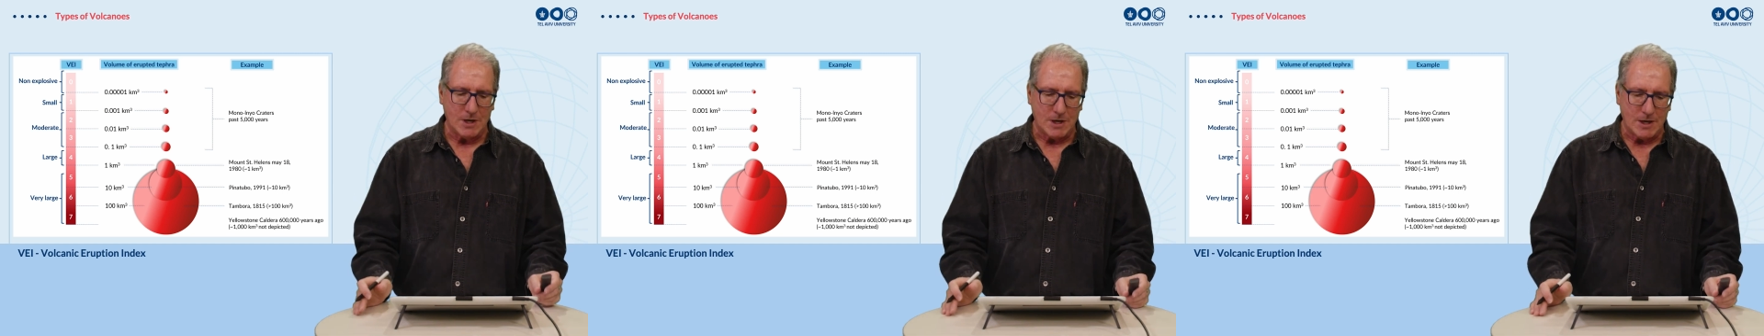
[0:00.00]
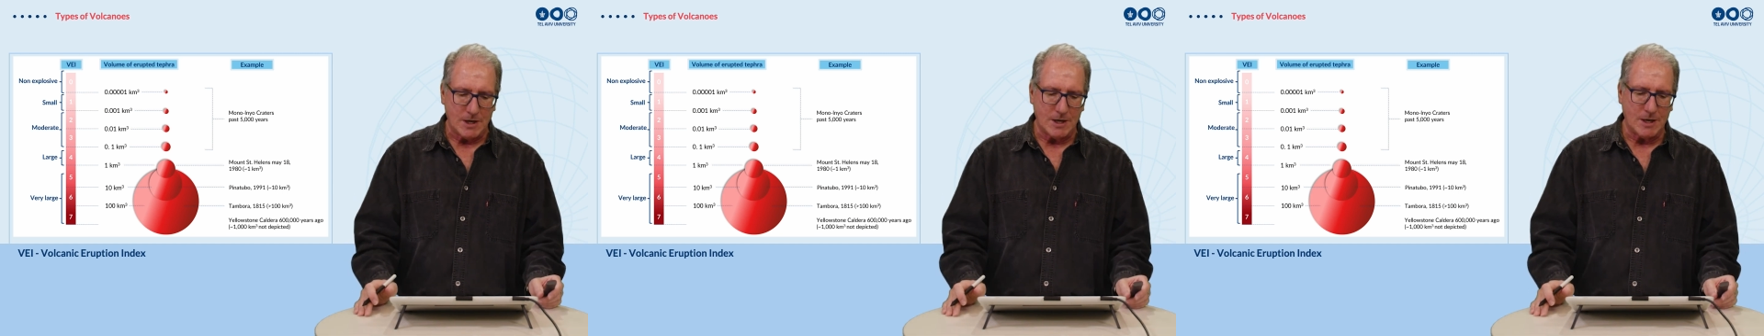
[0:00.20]

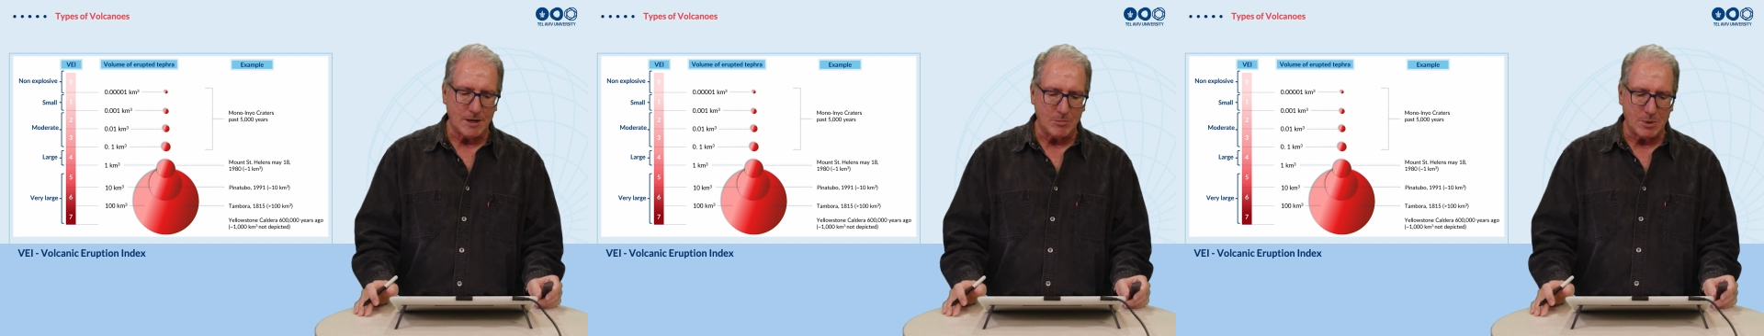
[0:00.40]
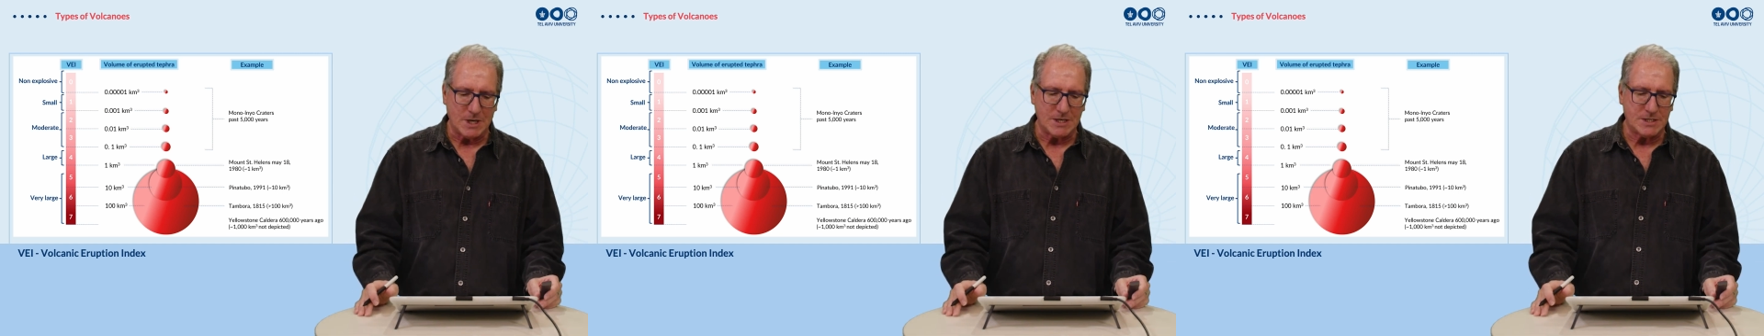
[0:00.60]

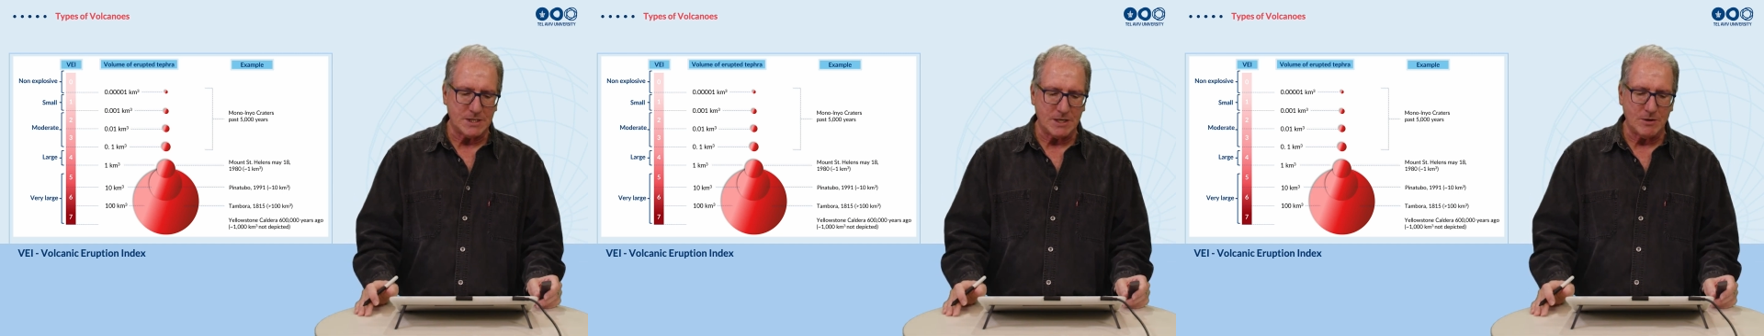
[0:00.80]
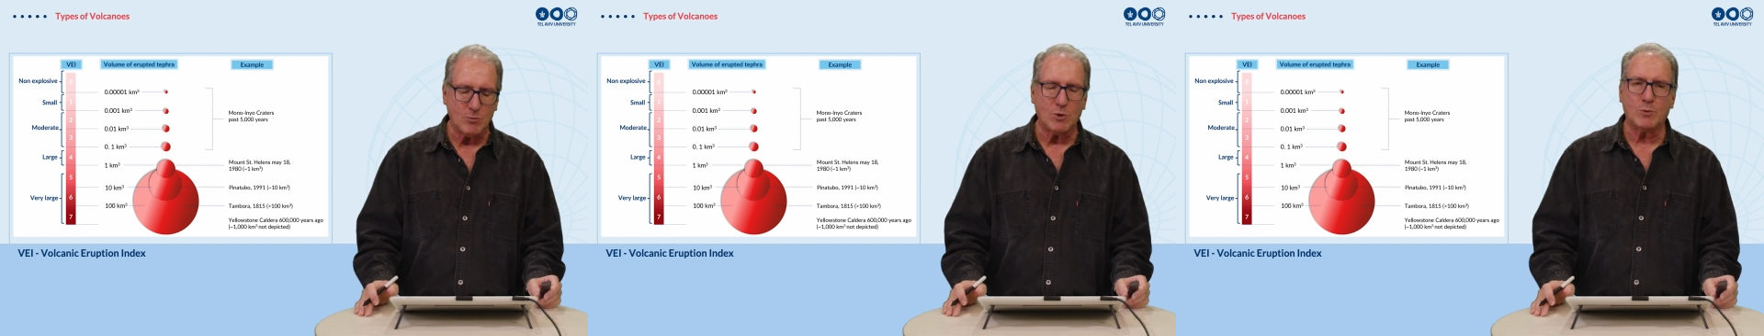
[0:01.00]

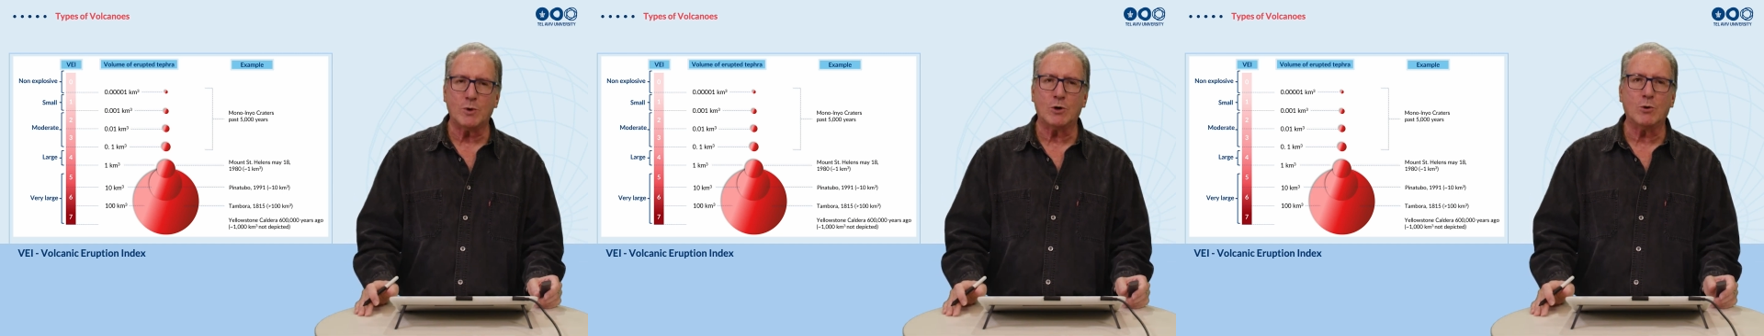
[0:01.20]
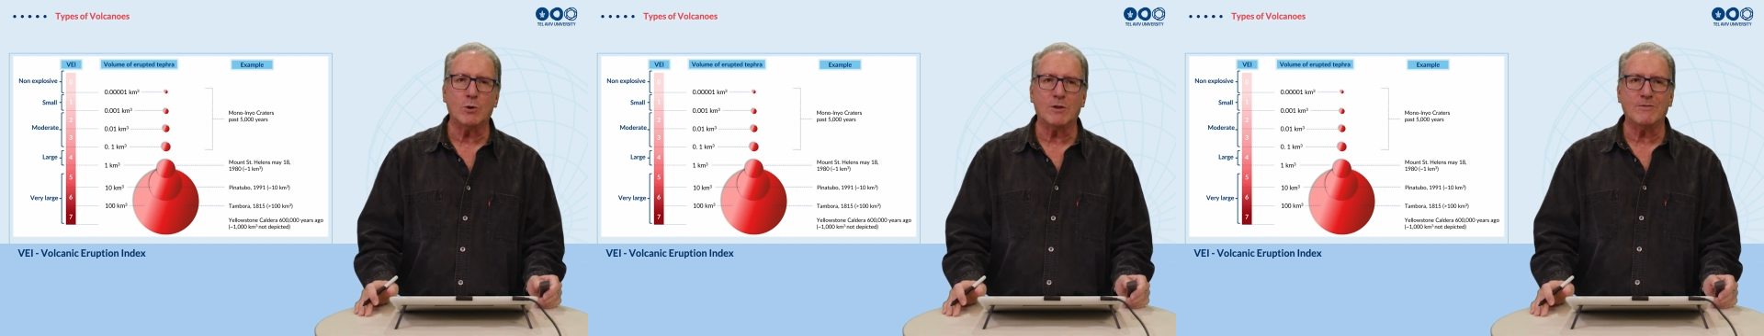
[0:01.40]
ability, what we
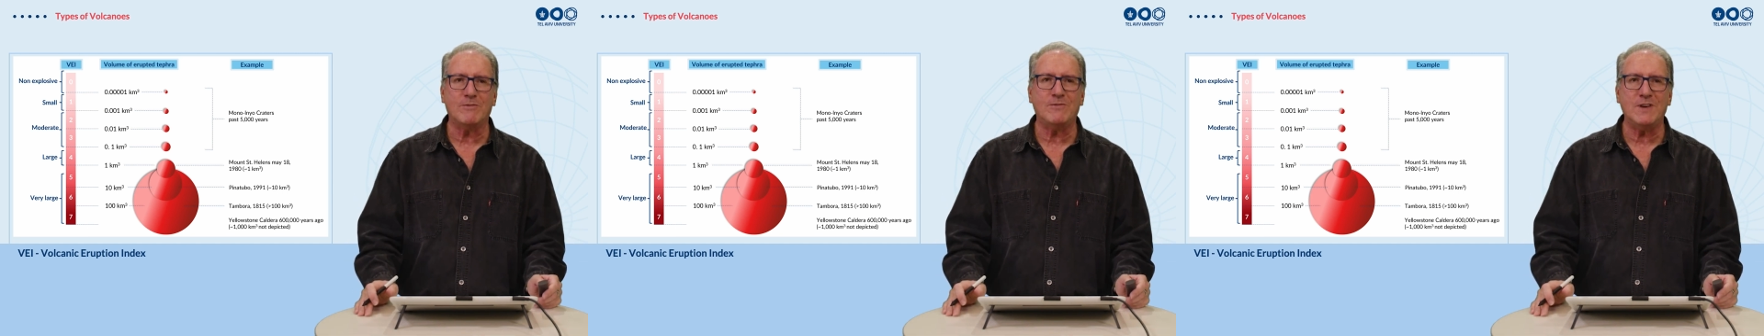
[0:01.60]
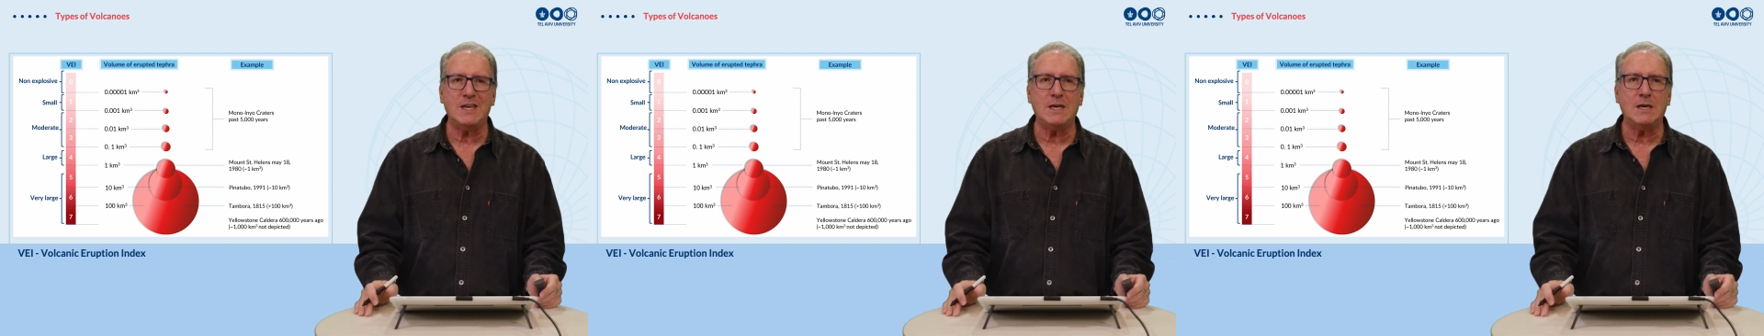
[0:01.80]
call the
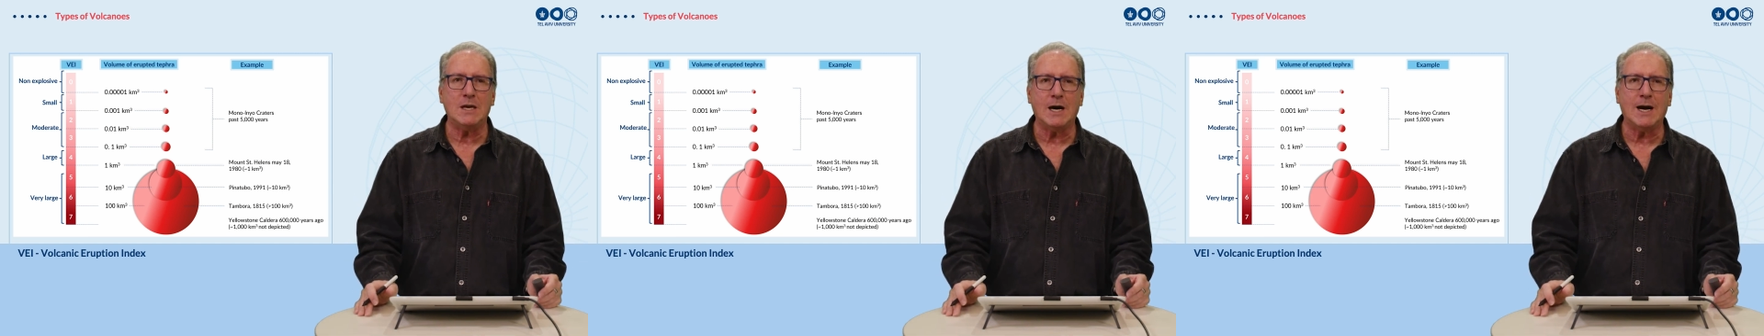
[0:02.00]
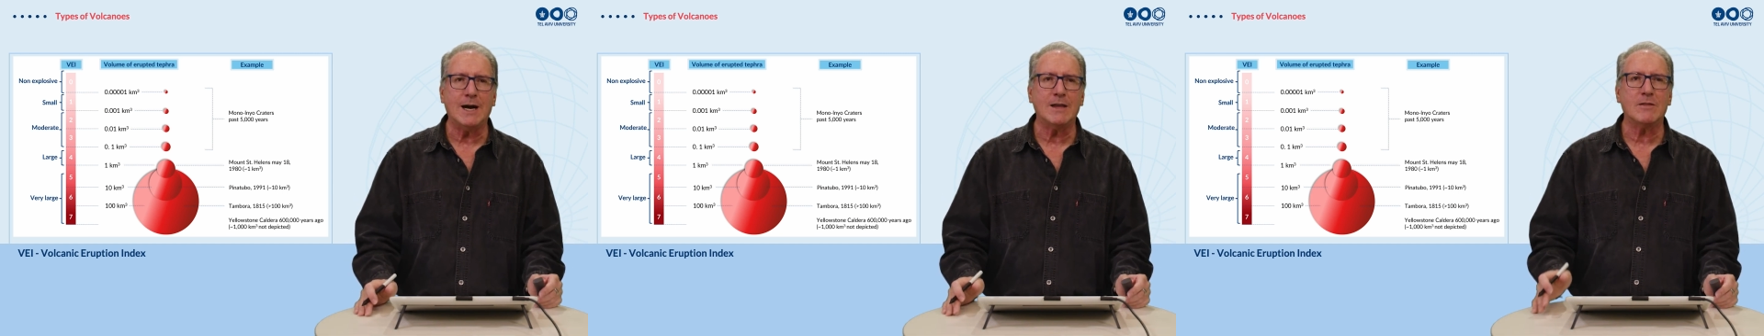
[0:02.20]
VEI,